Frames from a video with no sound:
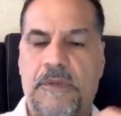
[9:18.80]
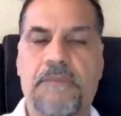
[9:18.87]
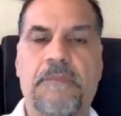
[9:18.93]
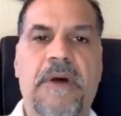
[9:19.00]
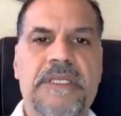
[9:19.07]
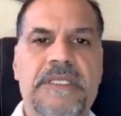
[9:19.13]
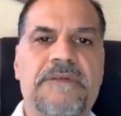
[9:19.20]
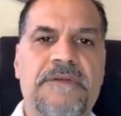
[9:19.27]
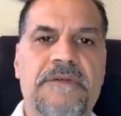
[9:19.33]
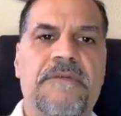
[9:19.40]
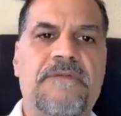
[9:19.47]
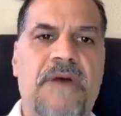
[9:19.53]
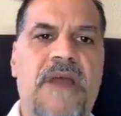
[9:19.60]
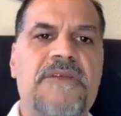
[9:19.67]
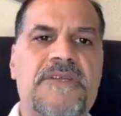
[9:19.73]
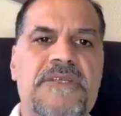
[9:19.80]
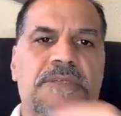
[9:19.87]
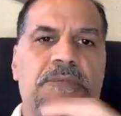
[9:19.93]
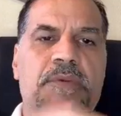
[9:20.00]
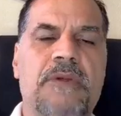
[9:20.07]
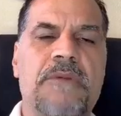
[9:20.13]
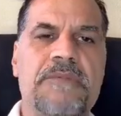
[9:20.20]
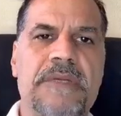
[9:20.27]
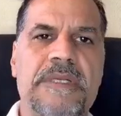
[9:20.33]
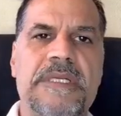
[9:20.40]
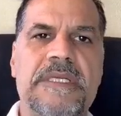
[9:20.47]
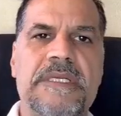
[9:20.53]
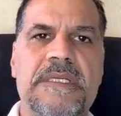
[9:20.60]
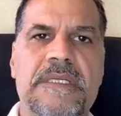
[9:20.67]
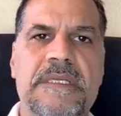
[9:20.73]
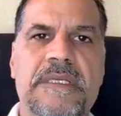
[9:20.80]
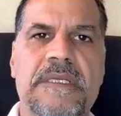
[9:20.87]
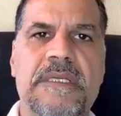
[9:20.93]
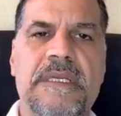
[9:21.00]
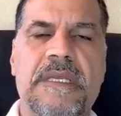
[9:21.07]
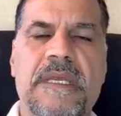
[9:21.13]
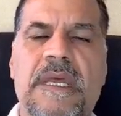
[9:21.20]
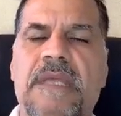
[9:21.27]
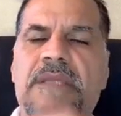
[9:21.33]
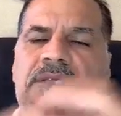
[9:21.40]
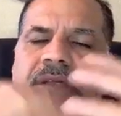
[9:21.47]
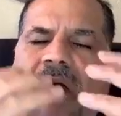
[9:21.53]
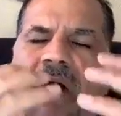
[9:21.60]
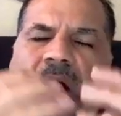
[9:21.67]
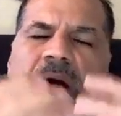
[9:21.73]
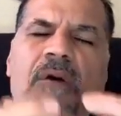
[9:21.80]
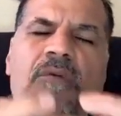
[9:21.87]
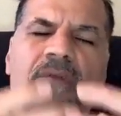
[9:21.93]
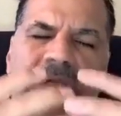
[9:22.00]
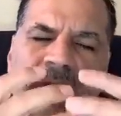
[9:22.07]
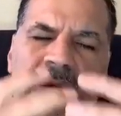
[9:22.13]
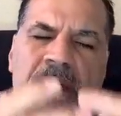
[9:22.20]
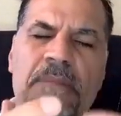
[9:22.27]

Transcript: body functions properly. These are all